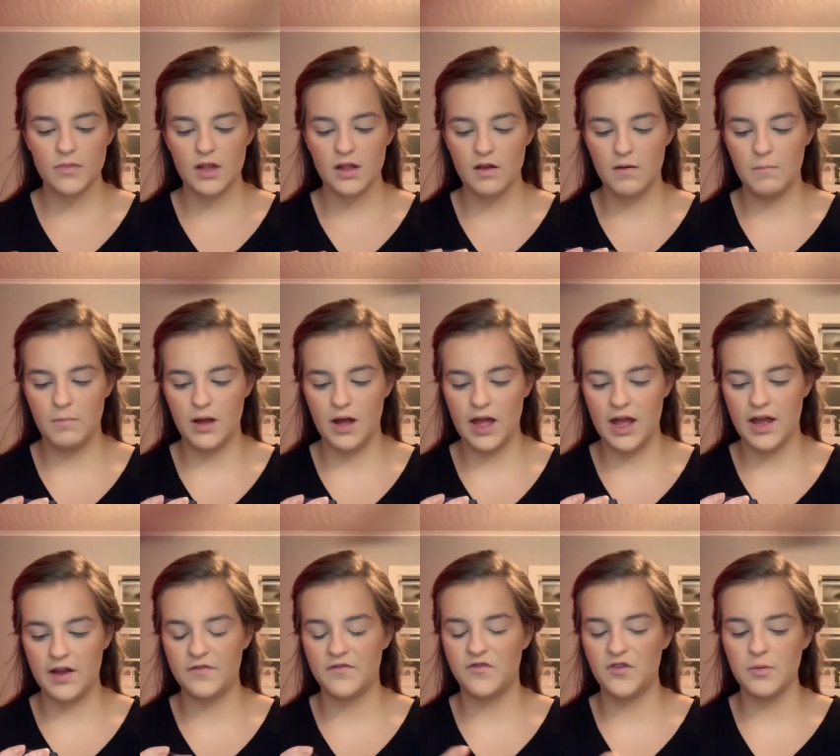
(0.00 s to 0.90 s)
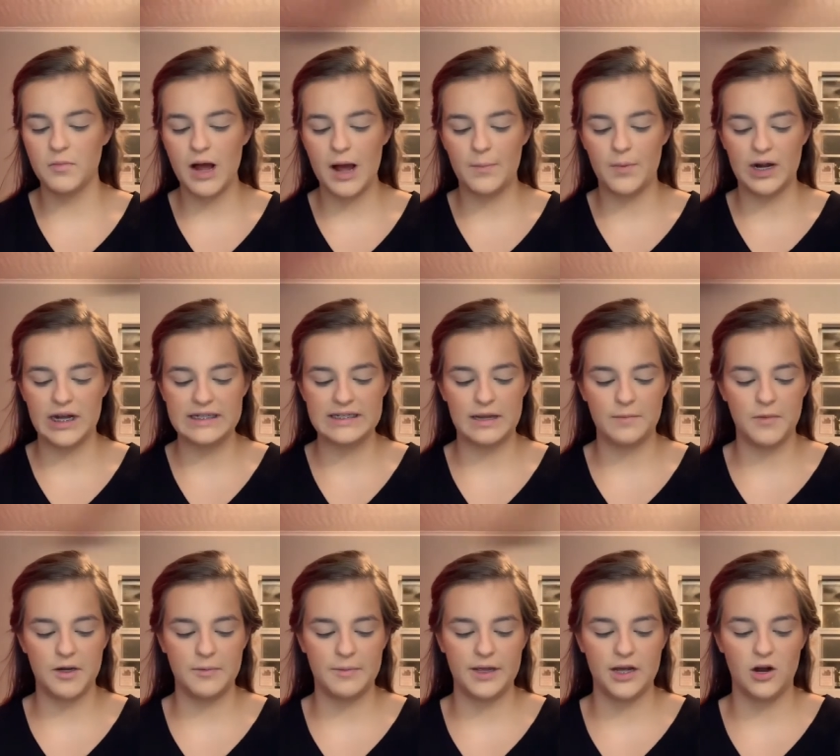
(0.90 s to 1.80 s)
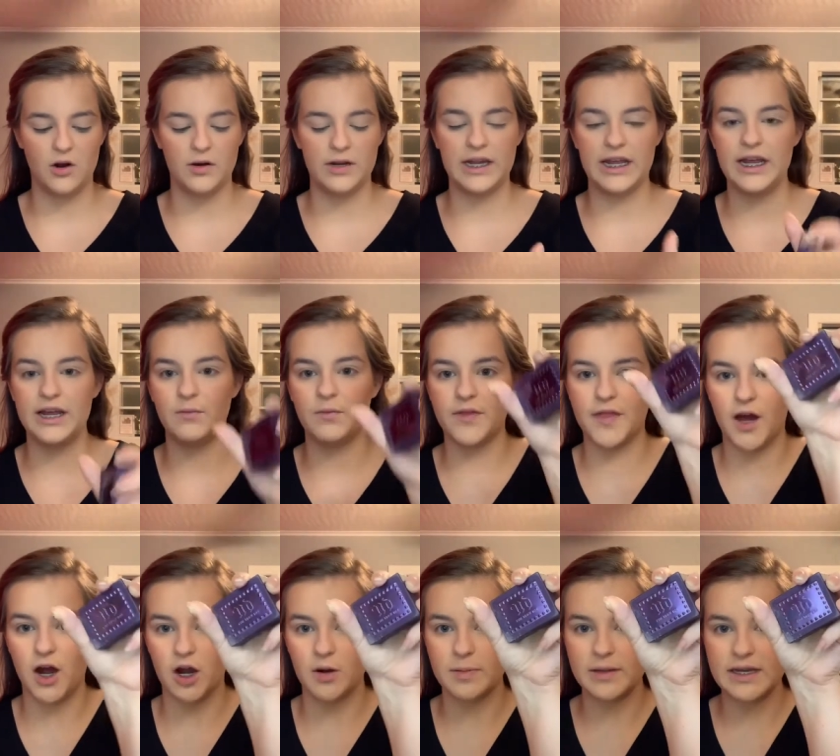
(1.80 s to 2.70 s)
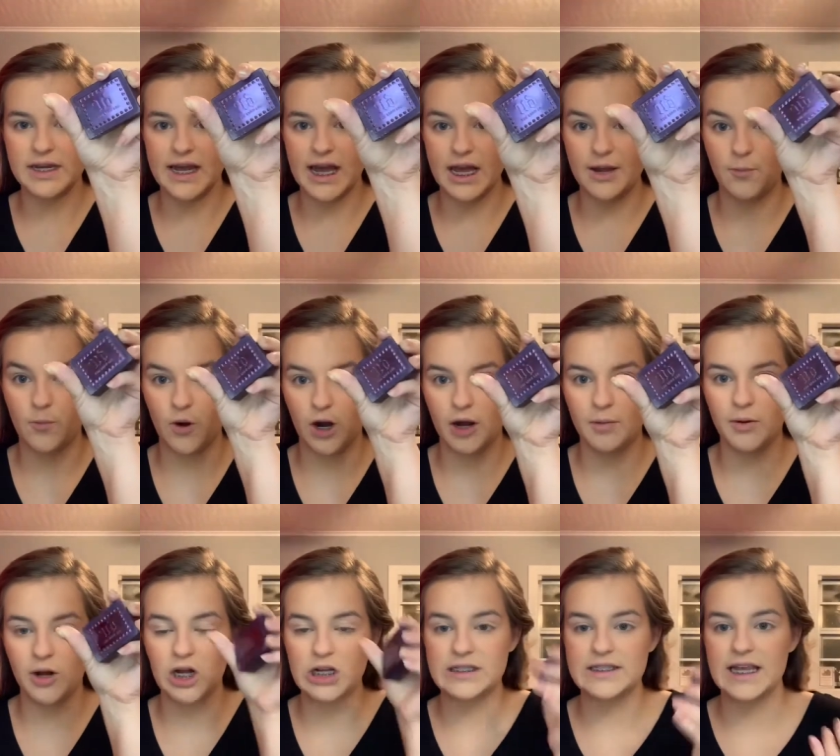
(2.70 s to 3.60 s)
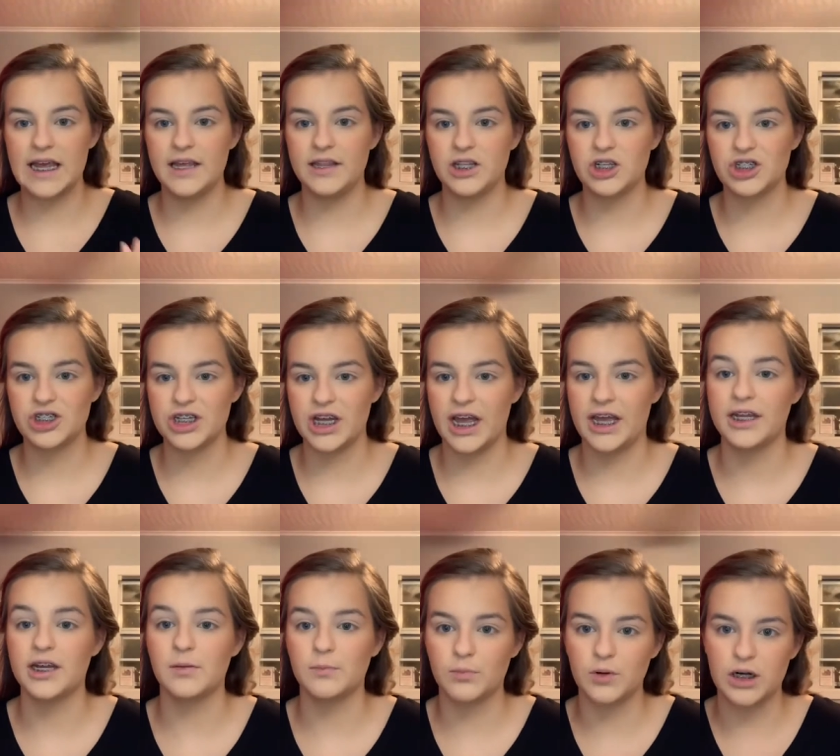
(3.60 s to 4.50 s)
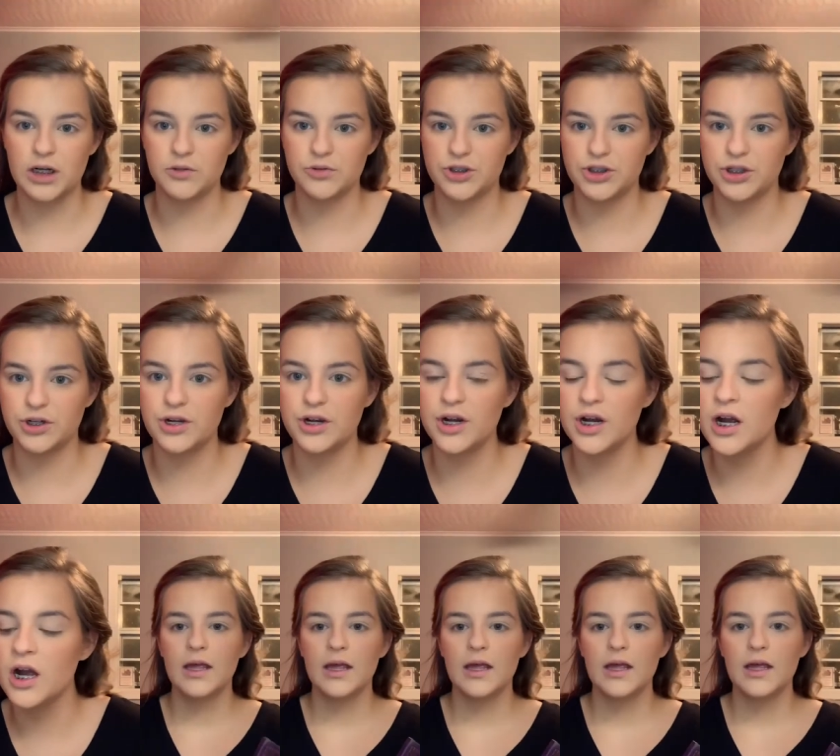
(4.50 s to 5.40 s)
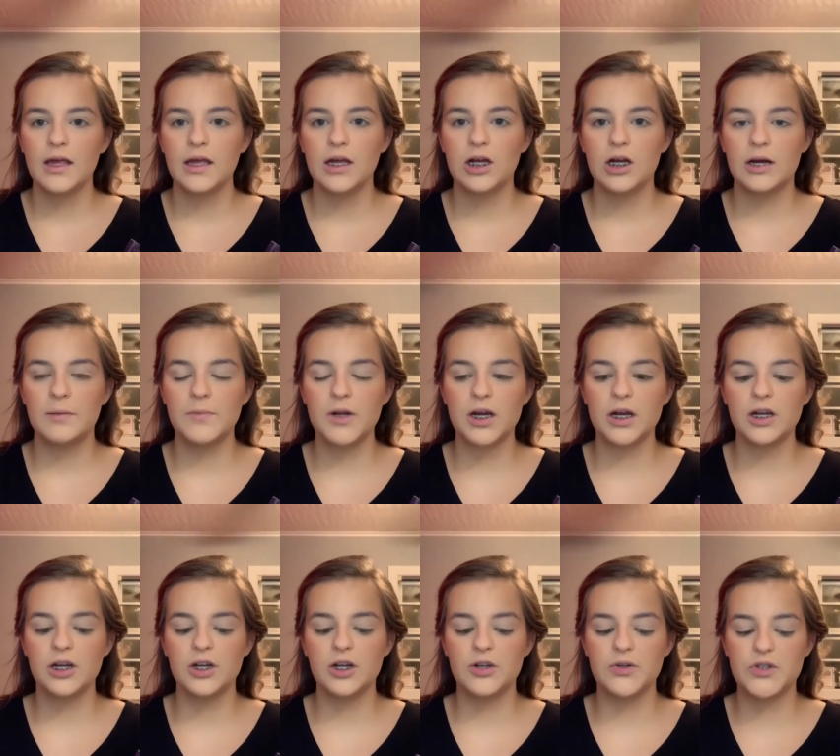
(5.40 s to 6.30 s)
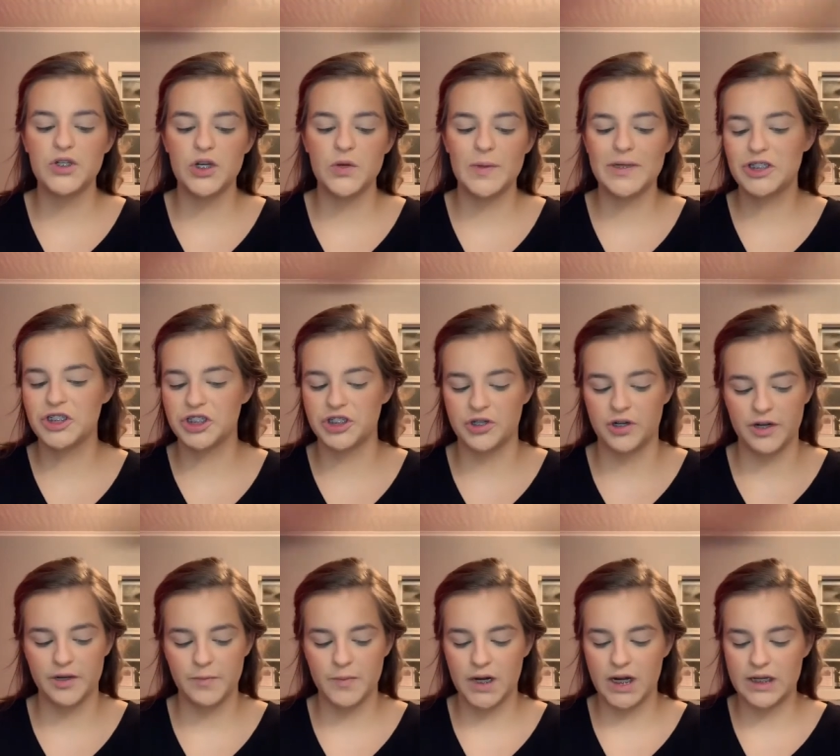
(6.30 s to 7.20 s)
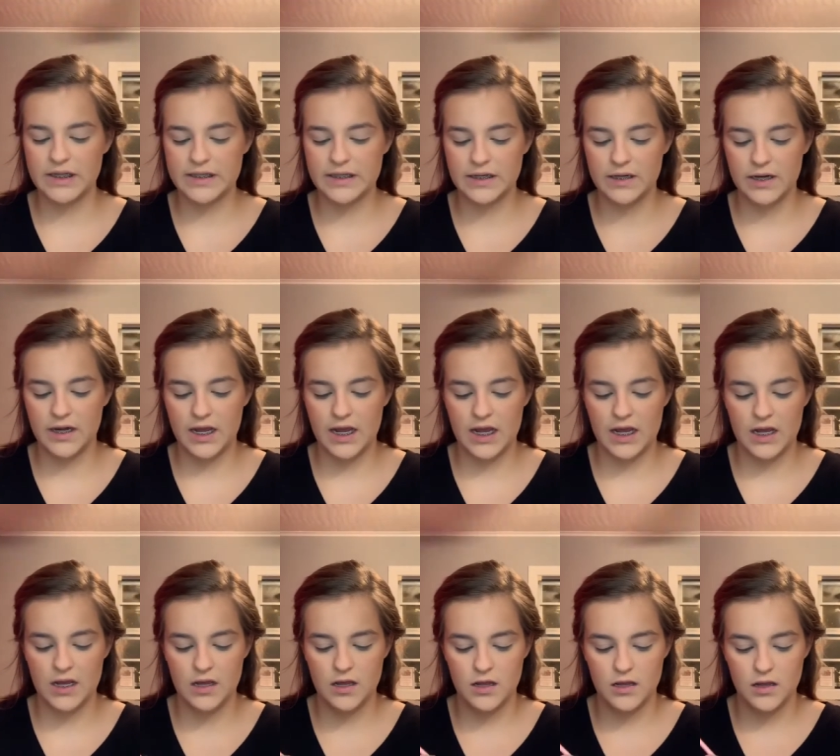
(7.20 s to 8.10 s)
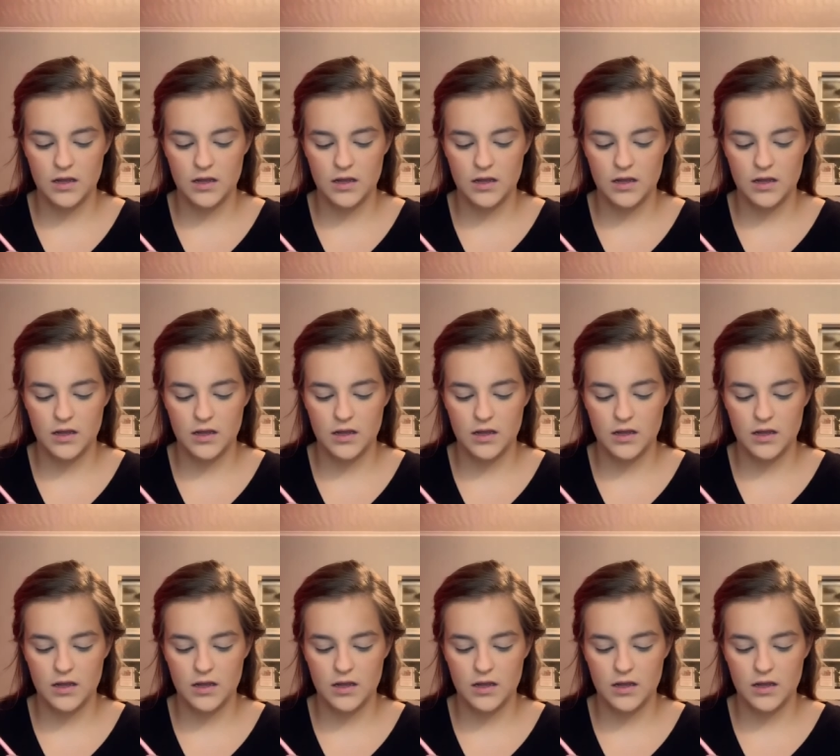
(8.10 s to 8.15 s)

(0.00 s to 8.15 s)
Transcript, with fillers: But for my brows, I'm going to be going in with the Urban Decay Brow Box in the shade Brown Sugar. I'm not going to do too extreme brows today.